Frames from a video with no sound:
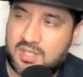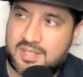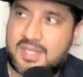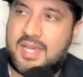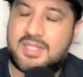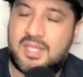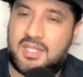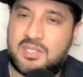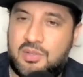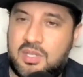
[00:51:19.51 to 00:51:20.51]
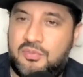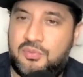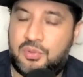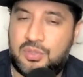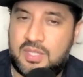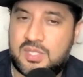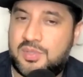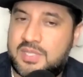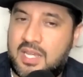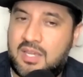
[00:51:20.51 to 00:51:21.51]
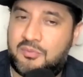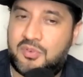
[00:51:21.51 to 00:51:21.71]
size that he's looking for, this will take him